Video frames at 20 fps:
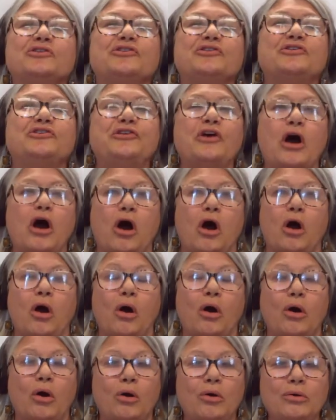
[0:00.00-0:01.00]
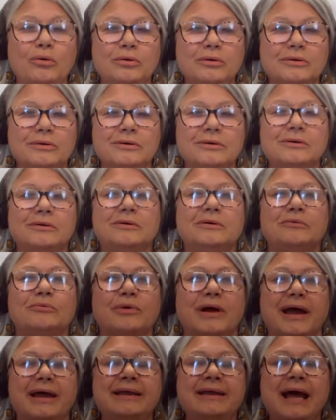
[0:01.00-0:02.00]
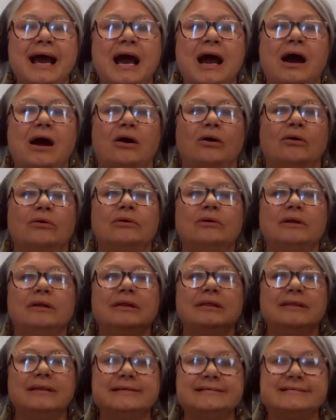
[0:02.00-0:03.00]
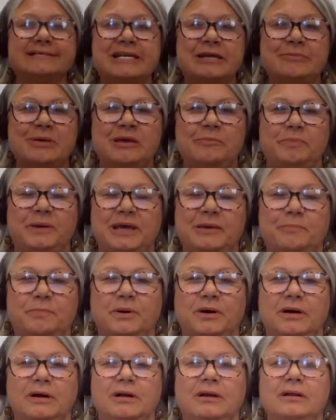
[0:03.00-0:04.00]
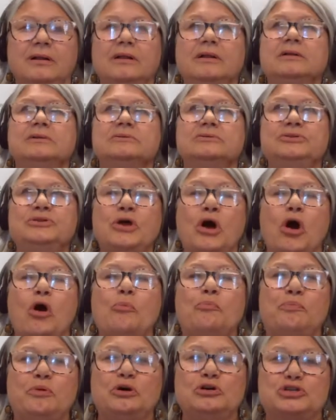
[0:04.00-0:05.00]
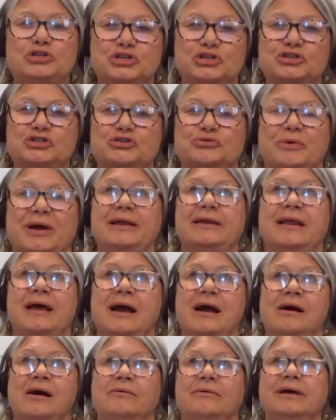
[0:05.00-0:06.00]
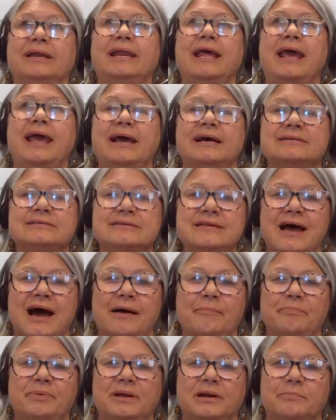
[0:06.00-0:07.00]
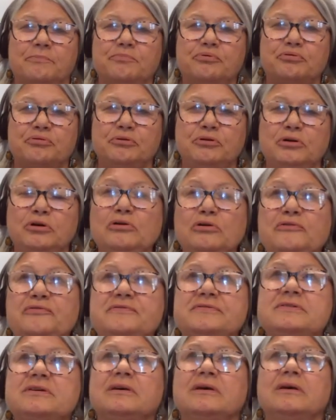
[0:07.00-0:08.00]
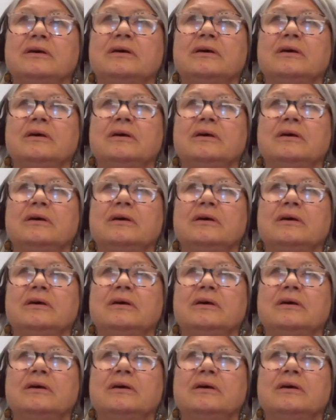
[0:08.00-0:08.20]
So right now, listen to me, people. No boosters right now. It has not been approved.